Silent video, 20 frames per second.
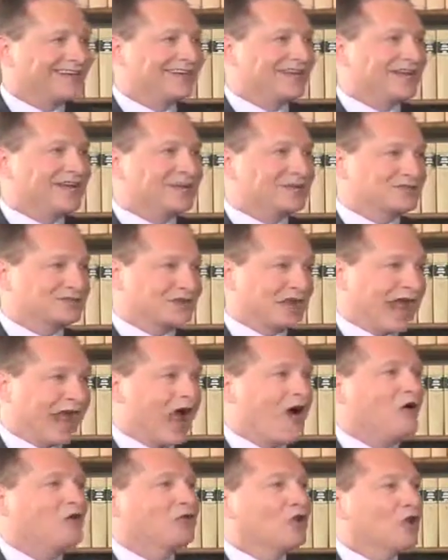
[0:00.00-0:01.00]
it's
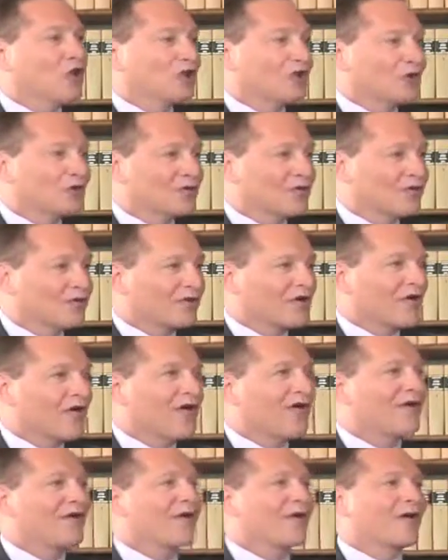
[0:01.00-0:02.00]
how long you're in the
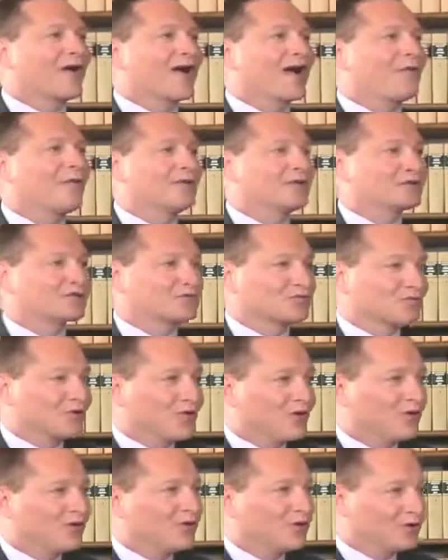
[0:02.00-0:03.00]
car, how much
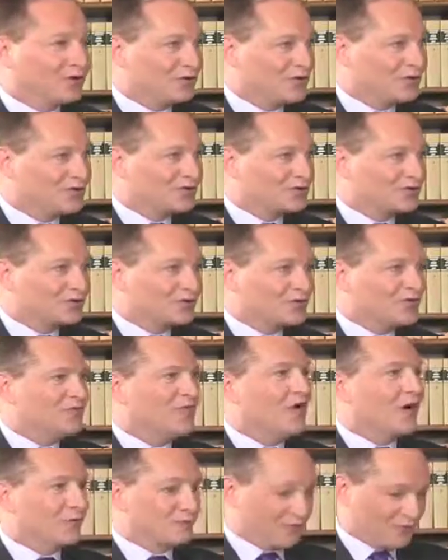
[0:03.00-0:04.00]
road use
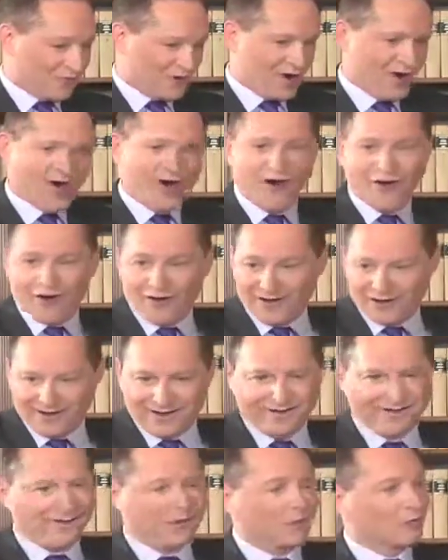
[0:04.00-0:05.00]
you are putting
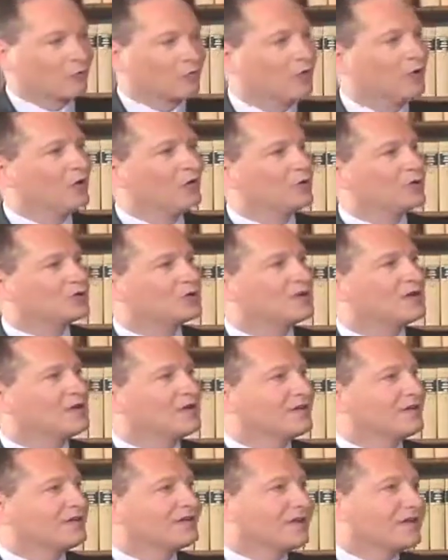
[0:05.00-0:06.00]
on our roads
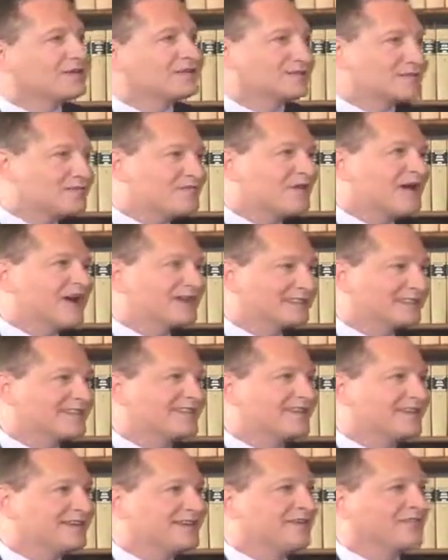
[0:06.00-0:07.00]
that is impacting
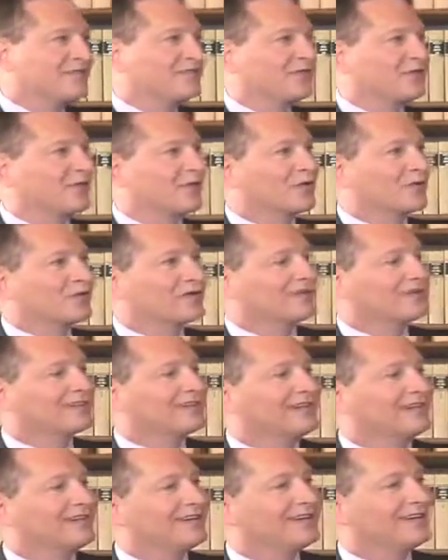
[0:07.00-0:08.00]
the need for
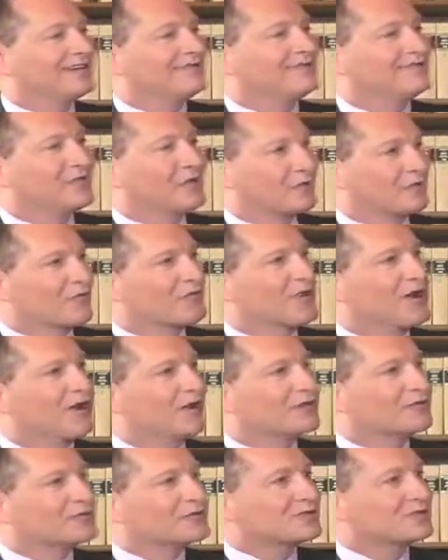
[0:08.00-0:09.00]
more
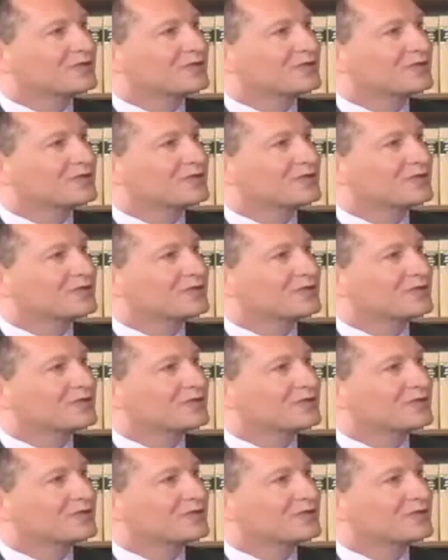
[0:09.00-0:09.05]
repairs.